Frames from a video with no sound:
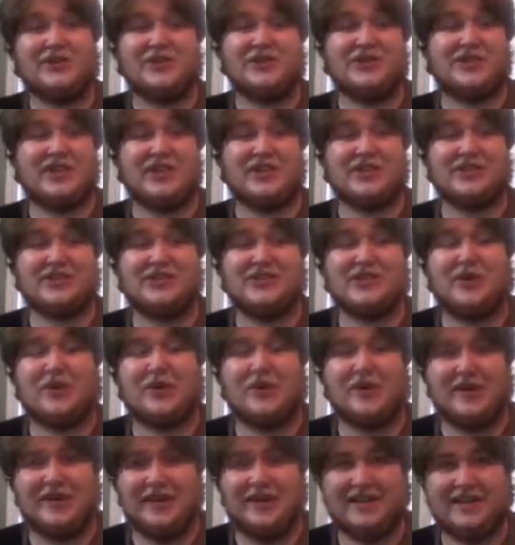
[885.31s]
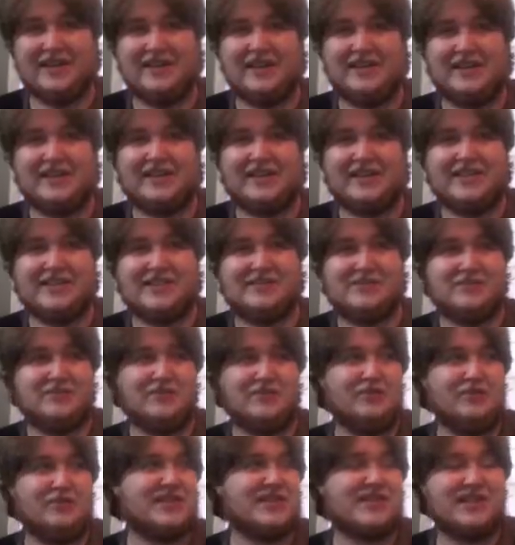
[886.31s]
story. Because what's
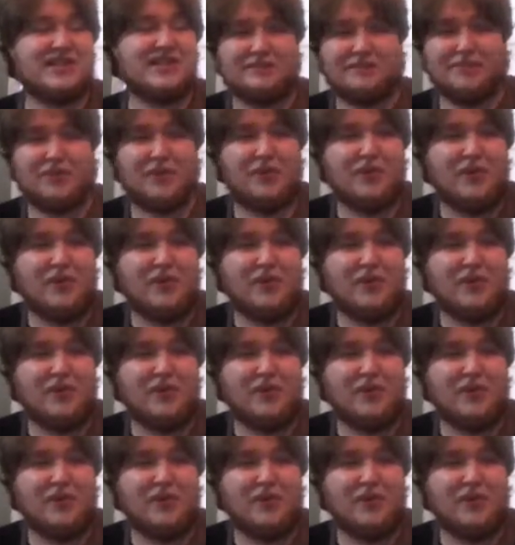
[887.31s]
the point?